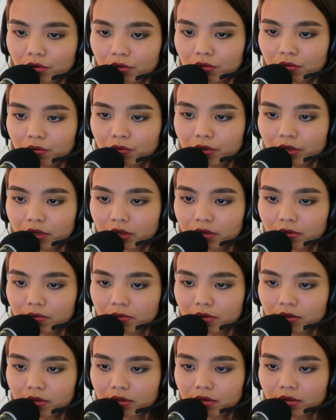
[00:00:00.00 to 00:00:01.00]

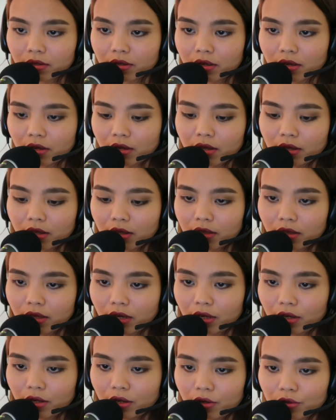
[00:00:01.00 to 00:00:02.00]
Williams.
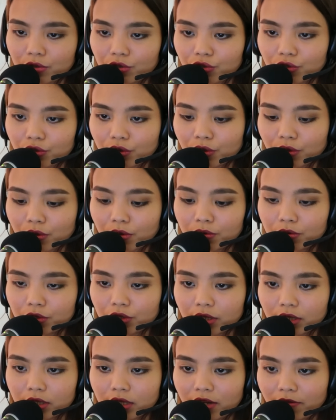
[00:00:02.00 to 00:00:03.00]
Thank you, Joan.
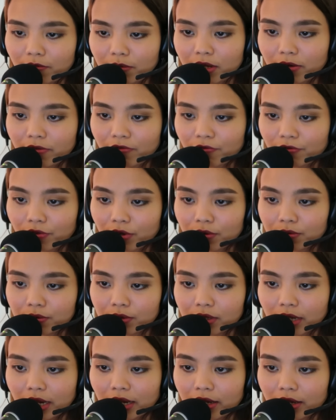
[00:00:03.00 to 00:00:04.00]
Just give me a few
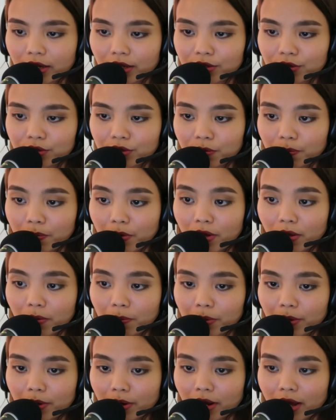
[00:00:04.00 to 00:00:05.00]
seconds to pull
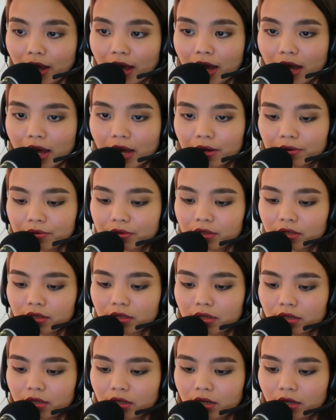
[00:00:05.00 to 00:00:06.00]
up your
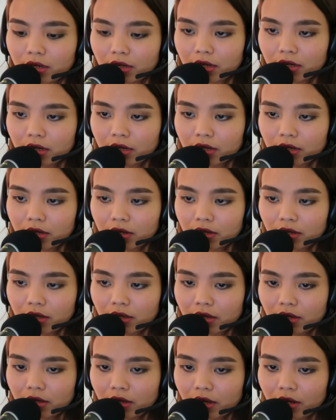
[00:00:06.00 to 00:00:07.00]
account.
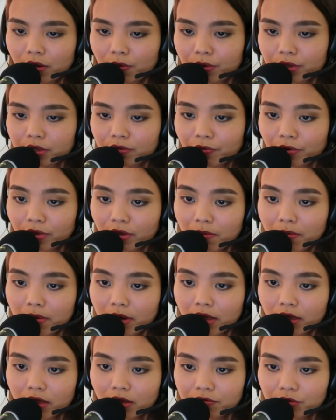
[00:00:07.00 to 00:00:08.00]
It was for the
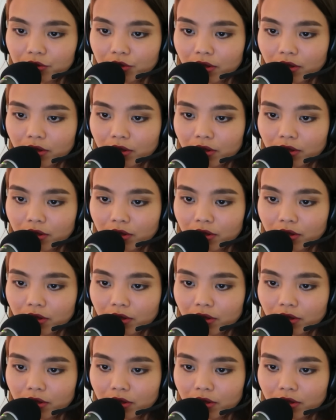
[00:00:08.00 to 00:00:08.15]
month of